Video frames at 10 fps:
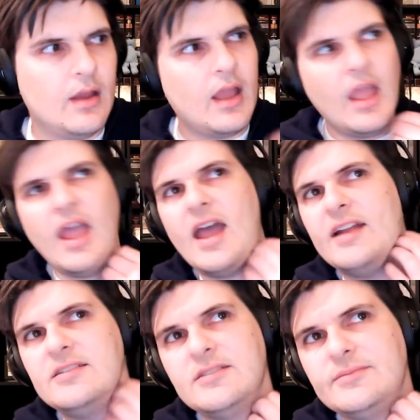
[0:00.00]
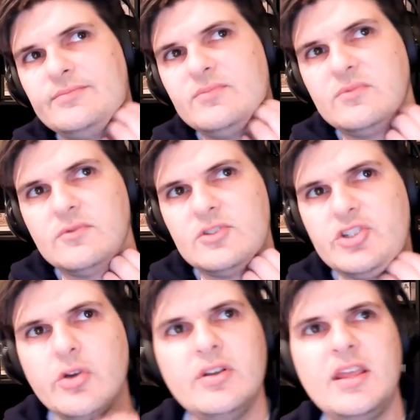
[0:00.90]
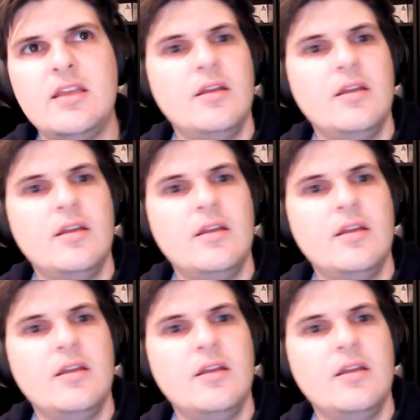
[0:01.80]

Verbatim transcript: And certainly,